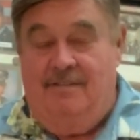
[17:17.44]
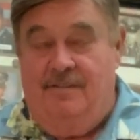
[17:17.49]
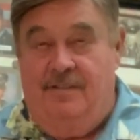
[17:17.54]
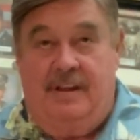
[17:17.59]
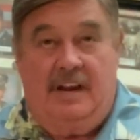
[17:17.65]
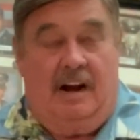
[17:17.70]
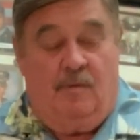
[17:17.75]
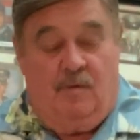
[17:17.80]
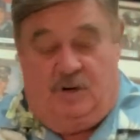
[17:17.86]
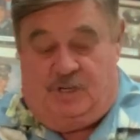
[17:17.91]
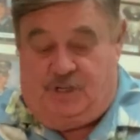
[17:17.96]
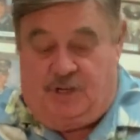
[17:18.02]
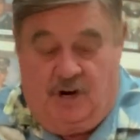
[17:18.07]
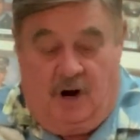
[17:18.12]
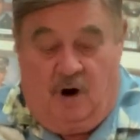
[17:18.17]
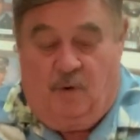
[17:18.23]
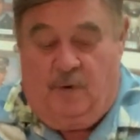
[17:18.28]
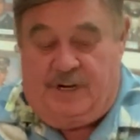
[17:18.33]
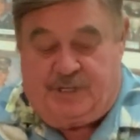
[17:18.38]
there was
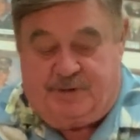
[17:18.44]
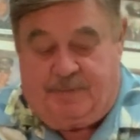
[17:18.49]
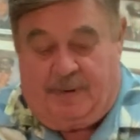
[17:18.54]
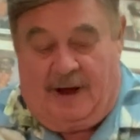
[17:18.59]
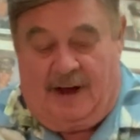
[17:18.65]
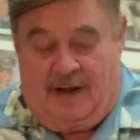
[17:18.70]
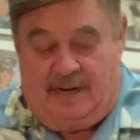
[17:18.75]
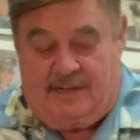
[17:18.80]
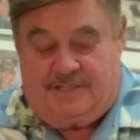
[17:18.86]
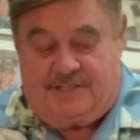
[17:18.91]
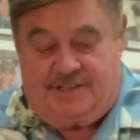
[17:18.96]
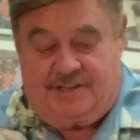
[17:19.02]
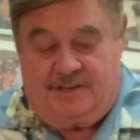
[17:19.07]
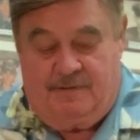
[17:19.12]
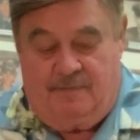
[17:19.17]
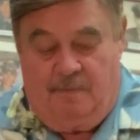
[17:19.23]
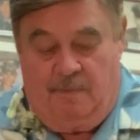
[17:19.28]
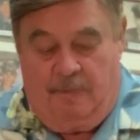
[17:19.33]
no response.